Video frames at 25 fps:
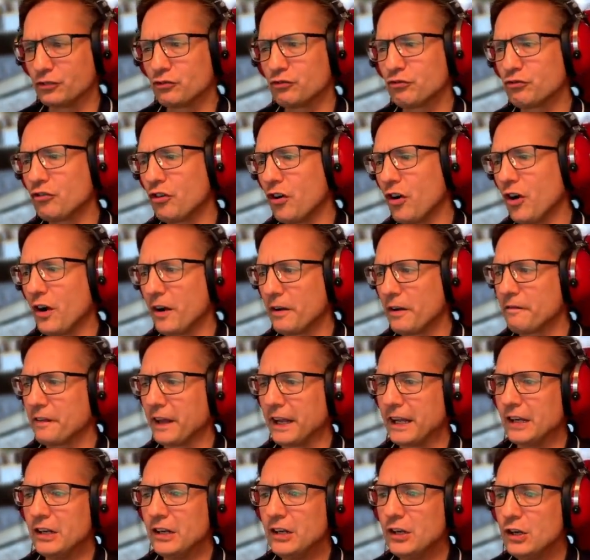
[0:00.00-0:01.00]
drive,
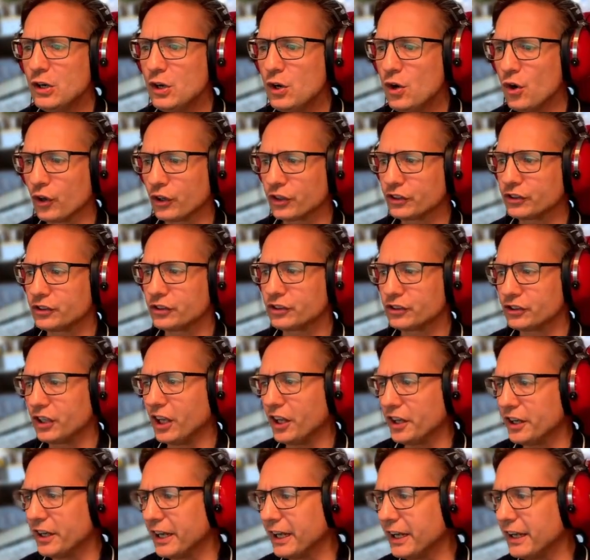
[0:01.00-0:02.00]
they look
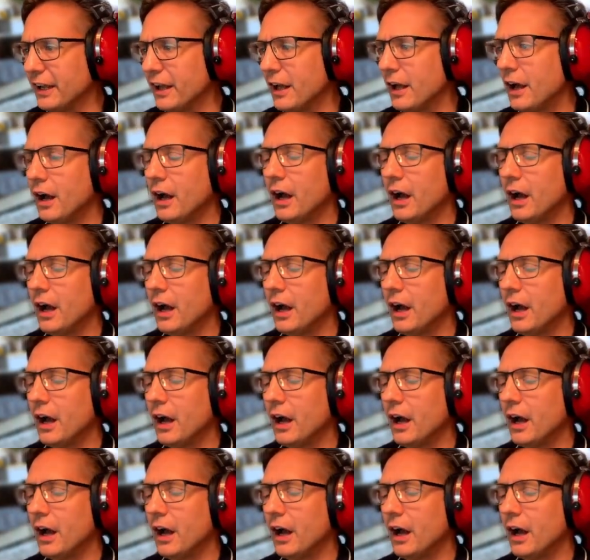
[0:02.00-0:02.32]
stunning,